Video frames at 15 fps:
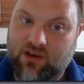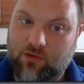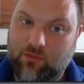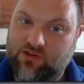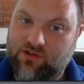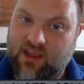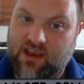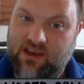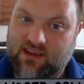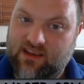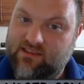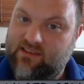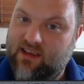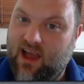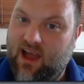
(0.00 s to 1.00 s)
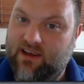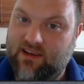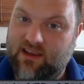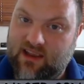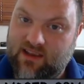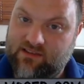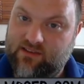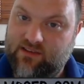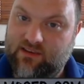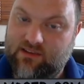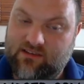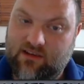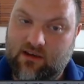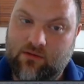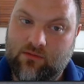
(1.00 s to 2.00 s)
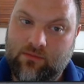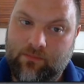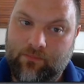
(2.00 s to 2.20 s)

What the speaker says: you would then need to add it into your zone.